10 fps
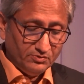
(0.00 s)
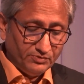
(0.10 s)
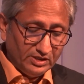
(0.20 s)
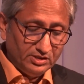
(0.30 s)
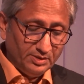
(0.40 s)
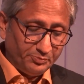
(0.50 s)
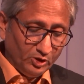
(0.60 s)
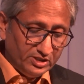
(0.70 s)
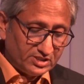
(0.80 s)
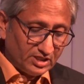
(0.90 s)
won the
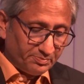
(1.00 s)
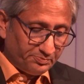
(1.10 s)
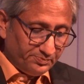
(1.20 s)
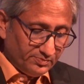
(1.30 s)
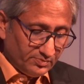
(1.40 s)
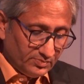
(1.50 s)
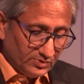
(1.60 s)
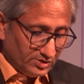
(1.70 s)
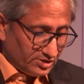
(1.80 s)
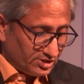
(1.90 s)
Pulitzer,
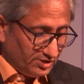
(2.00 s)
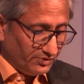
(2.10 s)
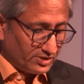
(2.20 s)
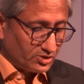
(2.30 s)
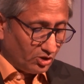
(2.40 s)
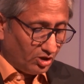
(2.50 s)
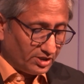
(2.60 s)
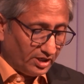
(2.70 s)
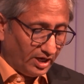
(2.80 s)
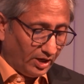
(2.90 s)
she was
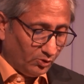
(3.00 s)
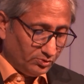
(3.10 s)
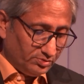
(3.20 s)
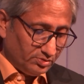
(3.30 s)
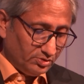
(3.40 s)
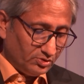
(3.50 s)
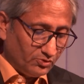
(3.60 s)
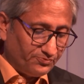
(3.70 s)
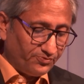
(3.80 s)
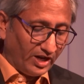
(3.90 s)
not allowed
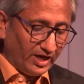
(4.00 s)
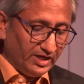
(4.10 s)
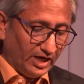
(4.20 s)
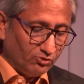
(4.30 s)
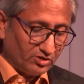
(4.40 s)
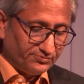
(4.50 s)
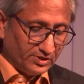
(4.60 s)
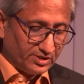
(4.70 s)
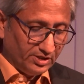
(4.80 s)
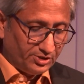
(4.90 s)
to fly out of
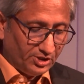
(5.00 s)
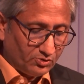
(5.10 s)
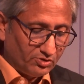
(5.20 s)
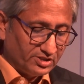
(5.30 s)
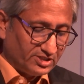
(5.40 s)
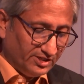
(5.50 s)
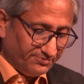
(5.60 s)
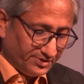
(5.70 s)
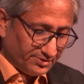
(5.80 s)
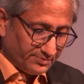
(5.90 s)
the country to
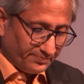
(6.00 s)
receive it.